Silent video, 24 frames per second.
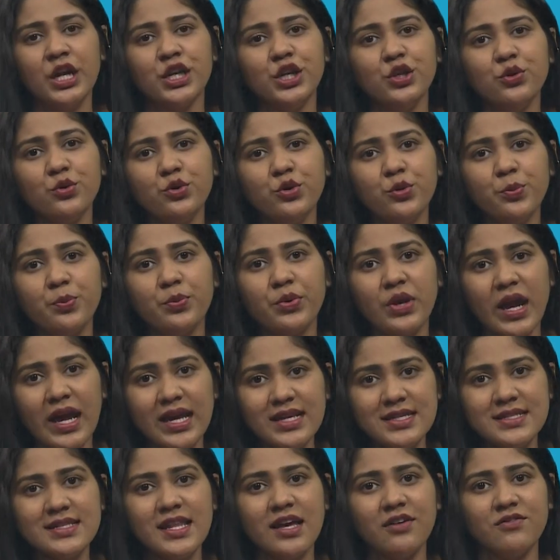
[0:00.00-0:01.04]
due to
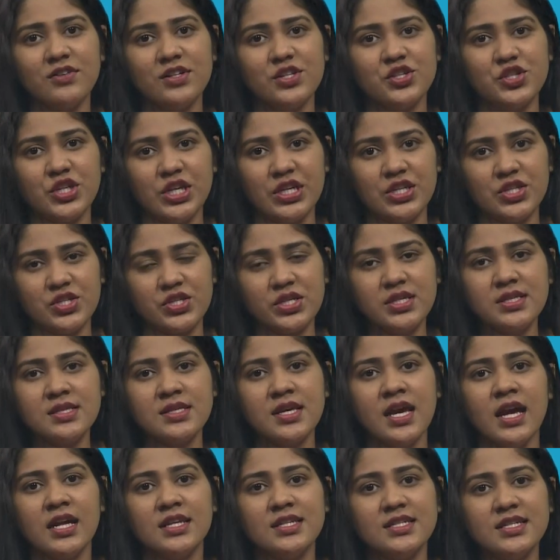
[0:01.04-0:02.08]
price level changes,
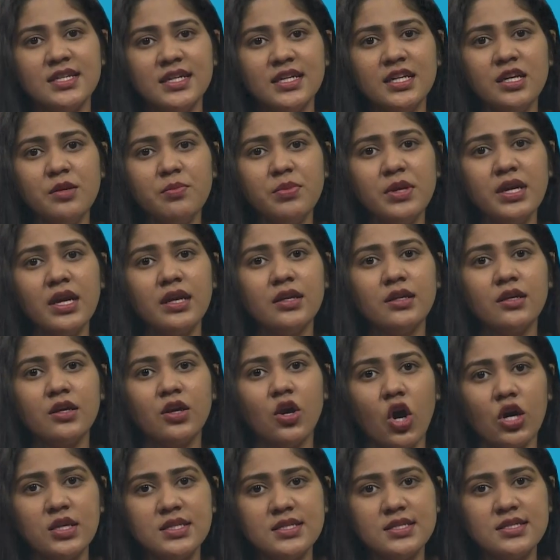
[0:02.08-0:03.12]
GDP at a
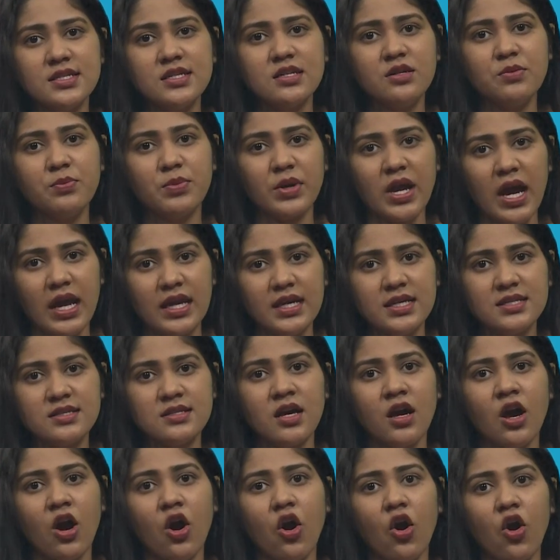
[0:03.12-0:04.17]
constant price
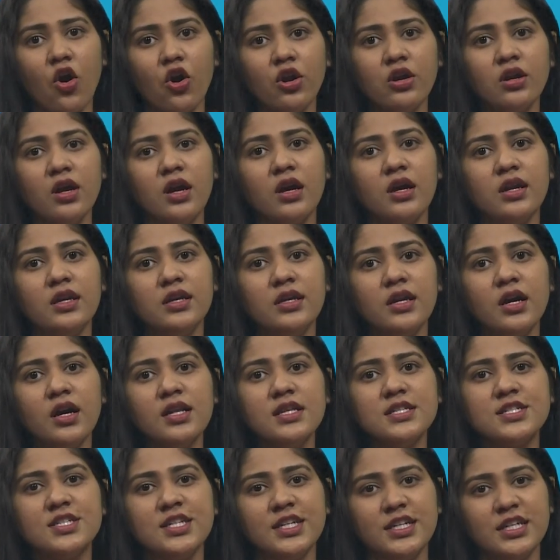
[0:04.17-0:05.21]
or
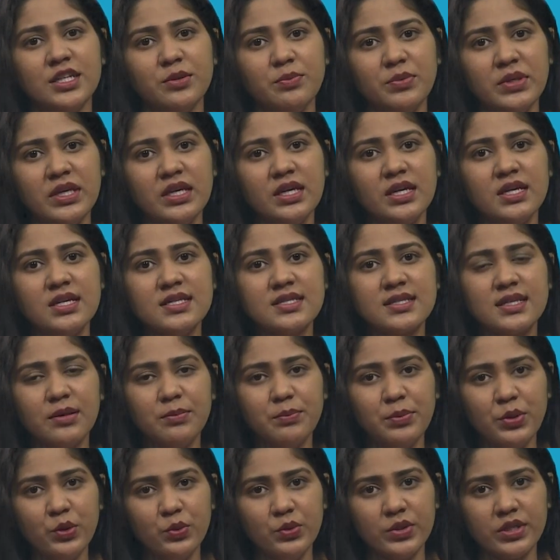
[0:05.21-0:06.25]
real GDP is
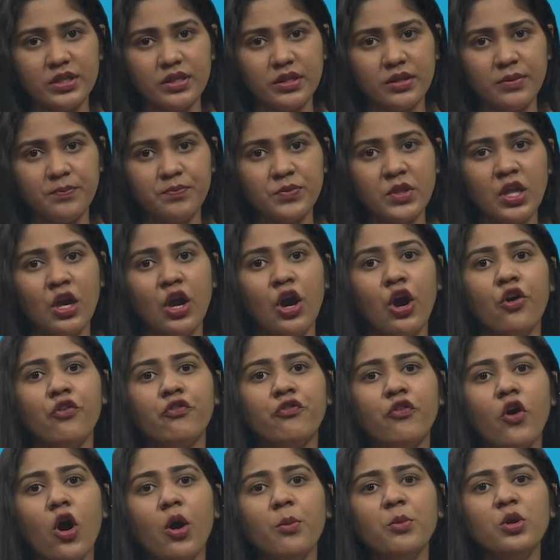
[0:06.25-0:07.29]
computed.
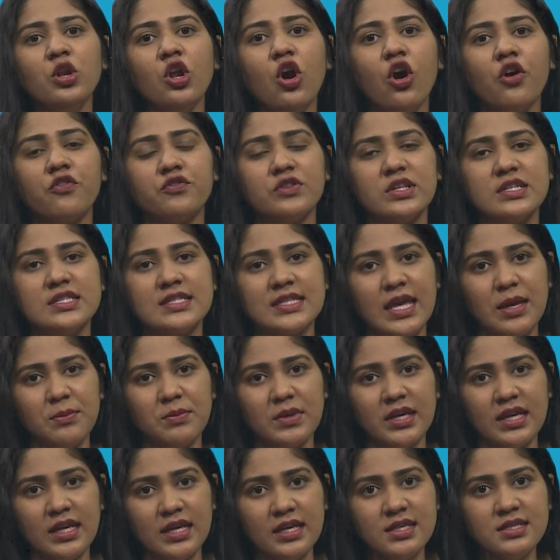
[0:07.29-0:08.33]
Formula of the same
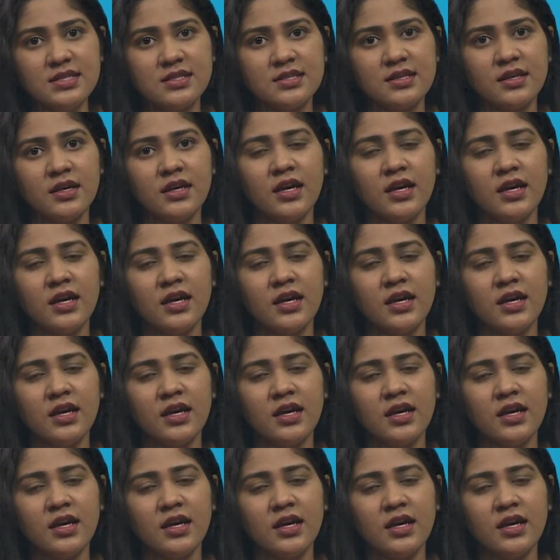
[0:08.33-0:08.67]
is